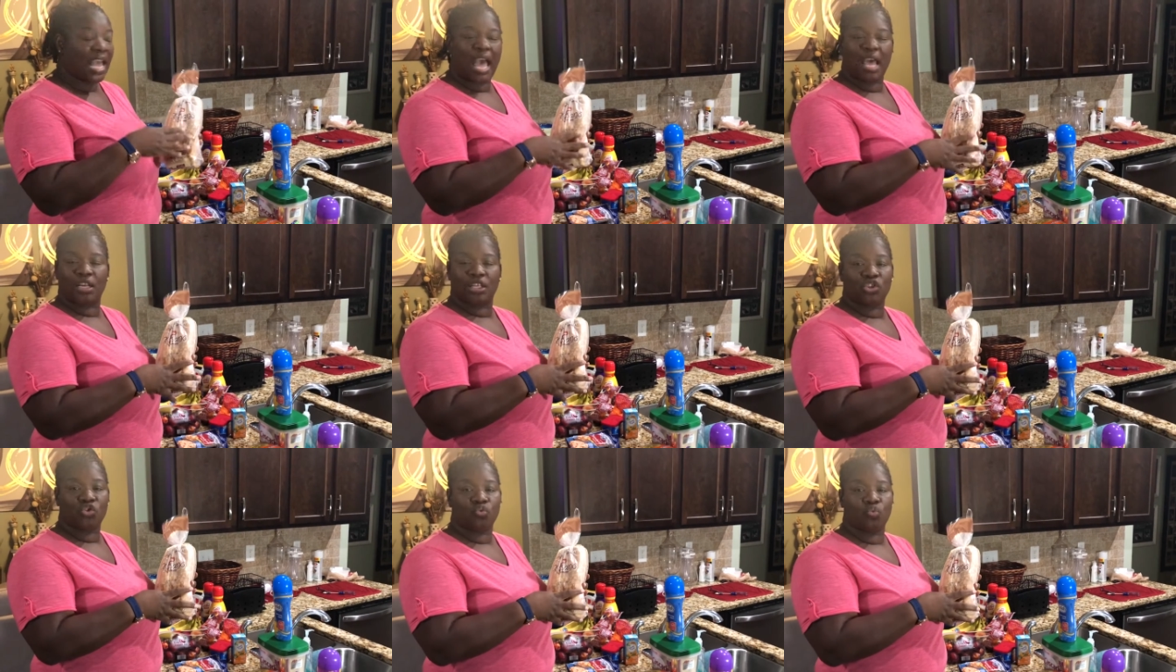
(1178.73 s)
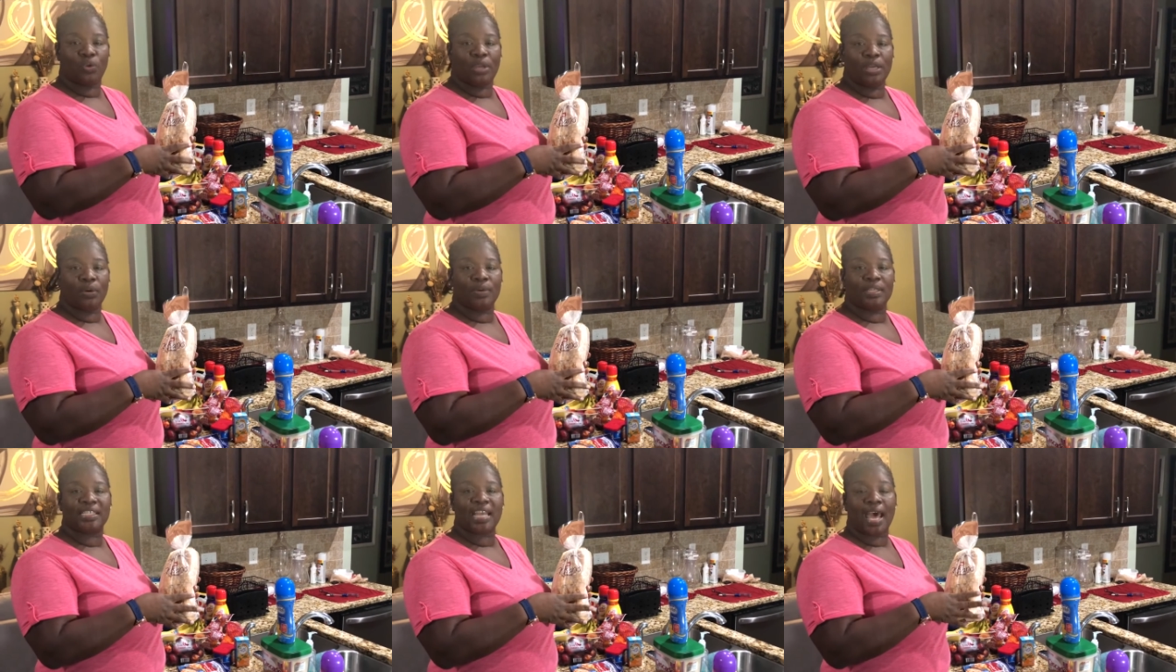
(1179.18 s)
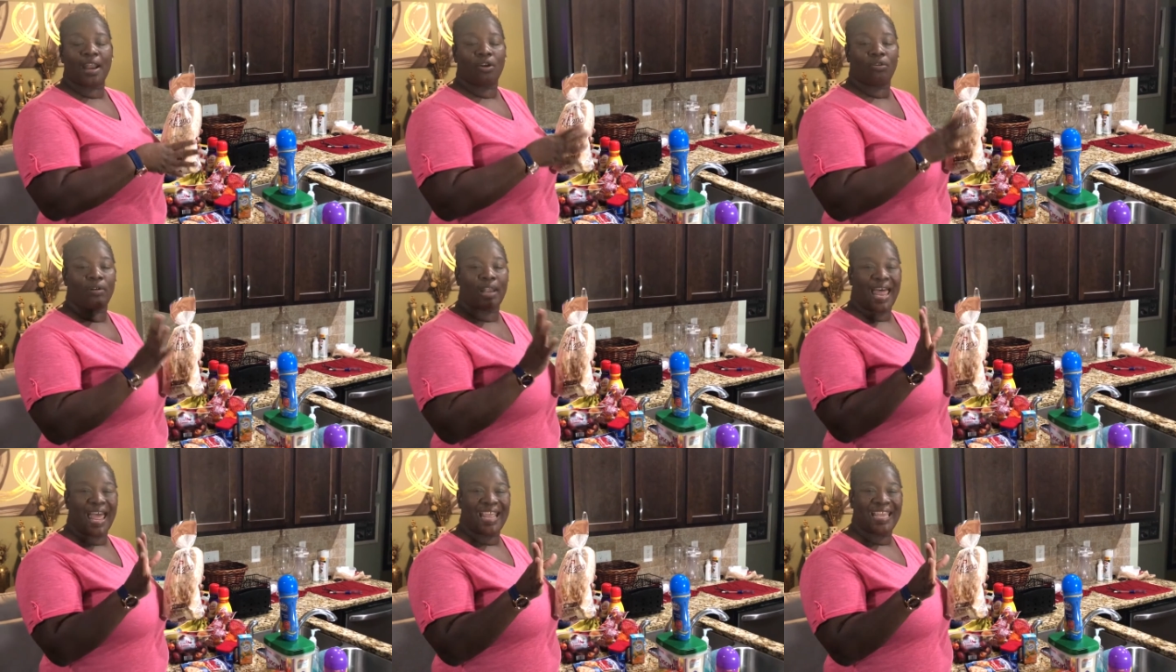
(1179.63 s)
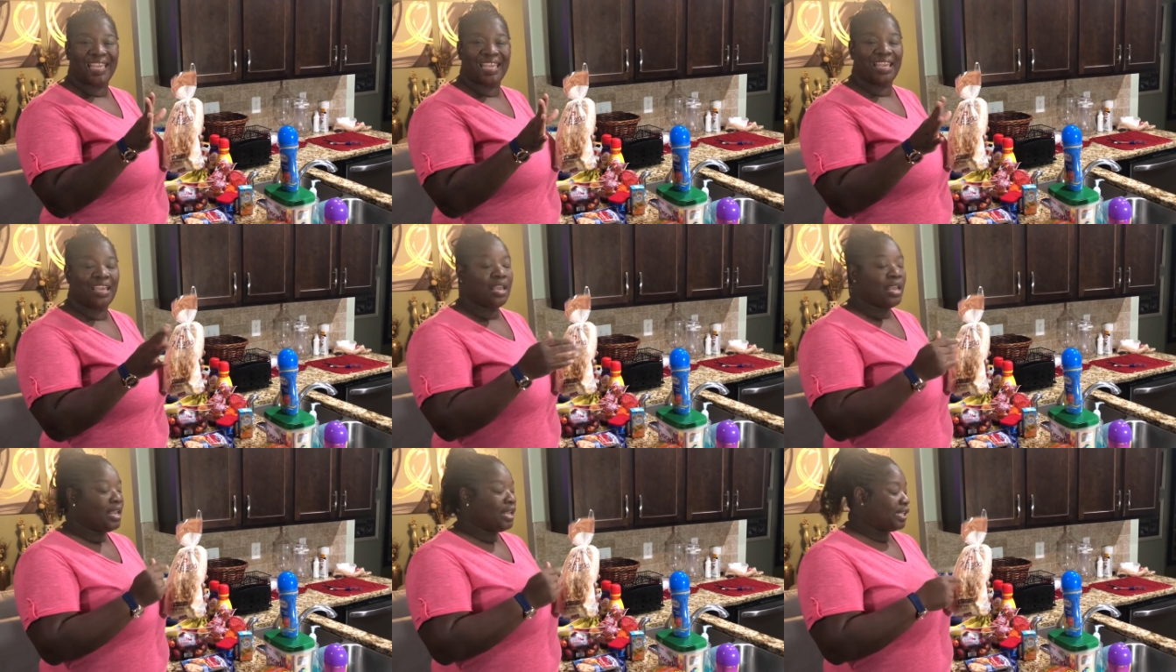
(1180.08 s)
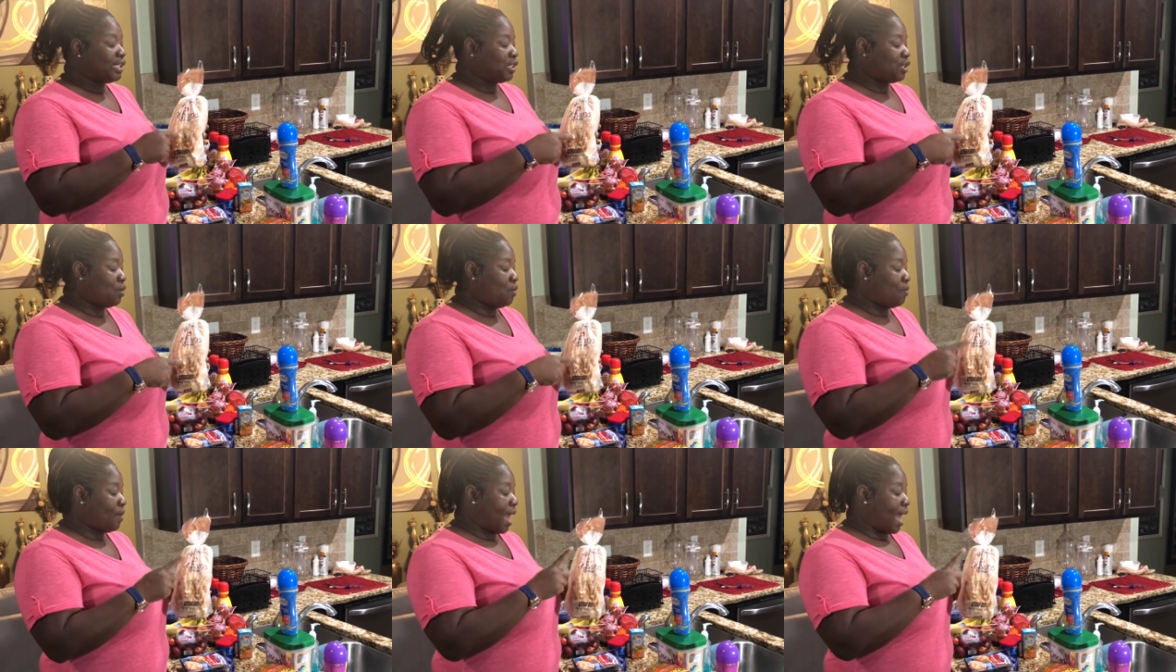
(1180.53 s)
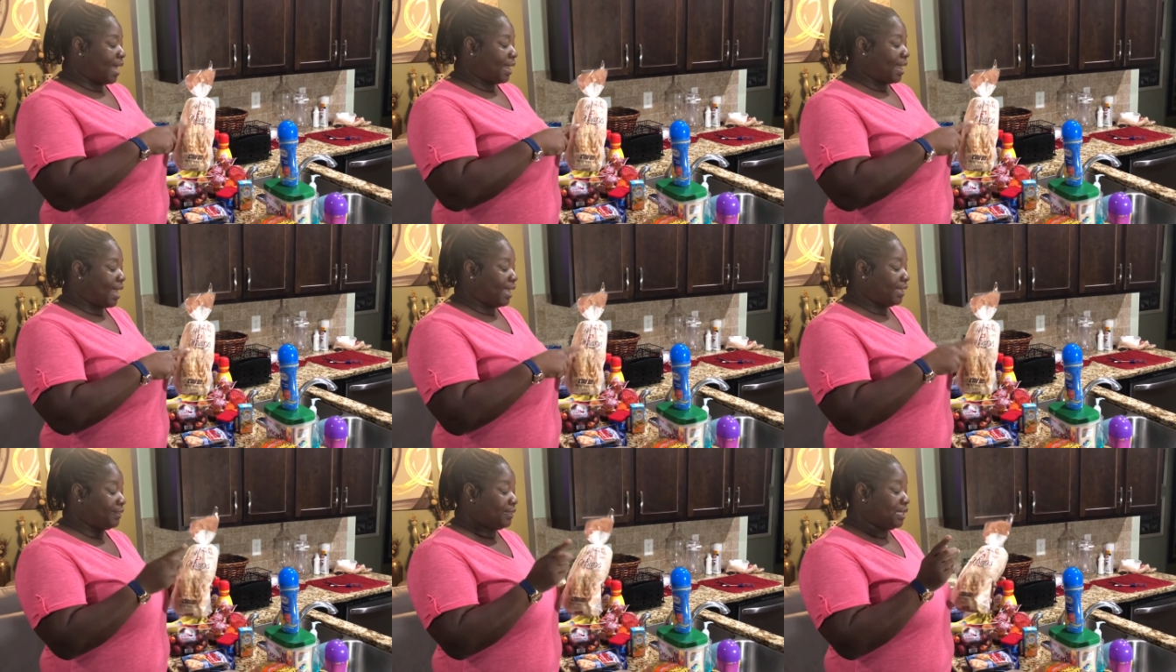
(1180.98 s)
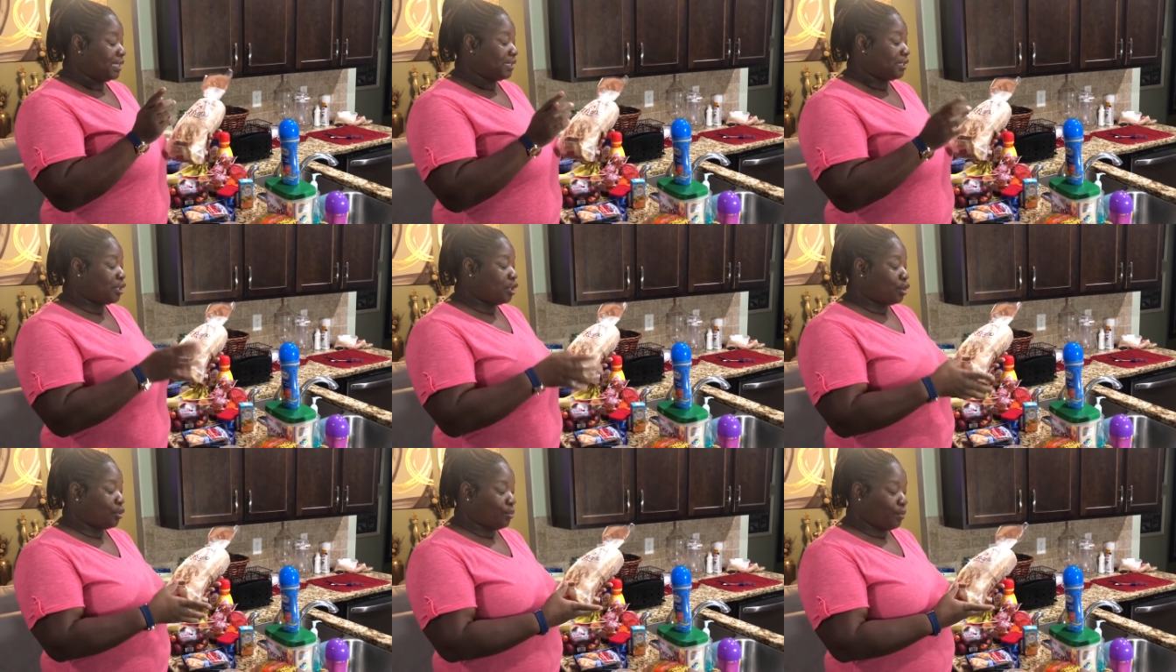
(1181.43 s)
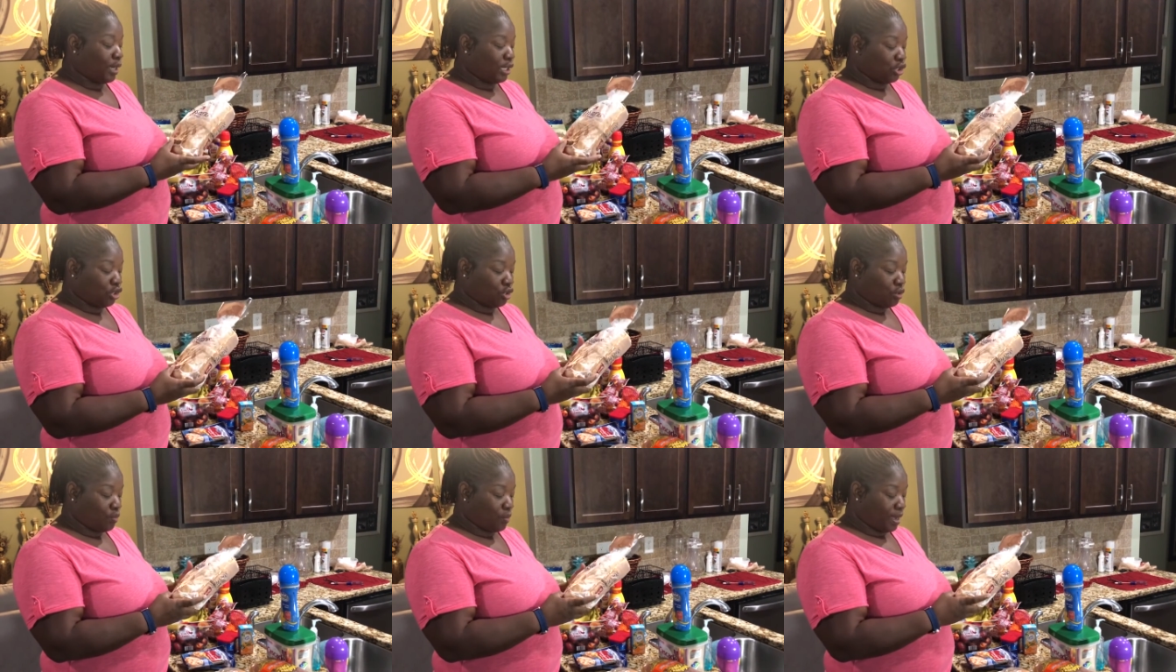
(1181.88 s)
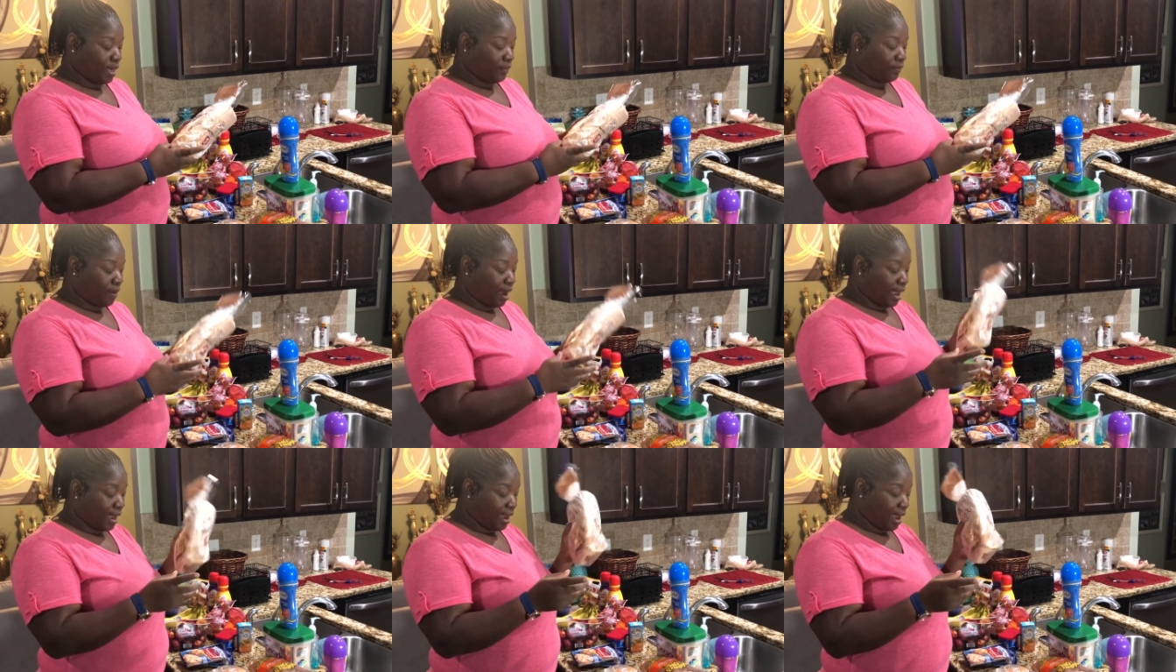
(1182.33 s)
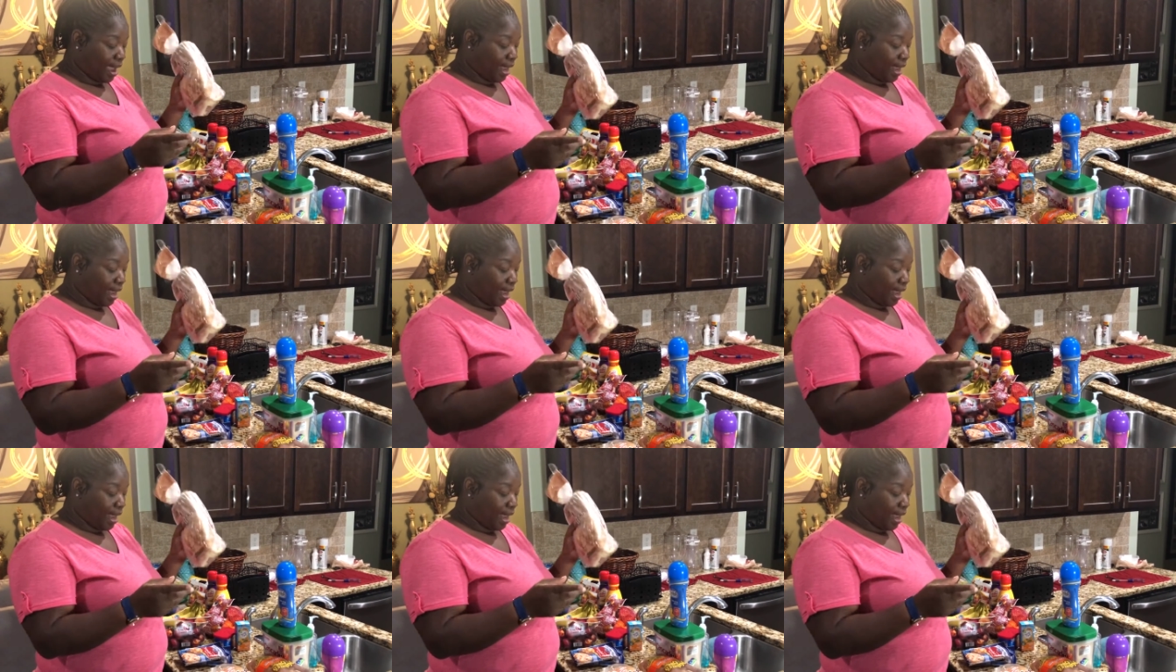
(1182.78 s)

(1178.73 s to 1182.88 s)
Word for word: kind of sweet, which I don't like it. So I like this, the original one right here.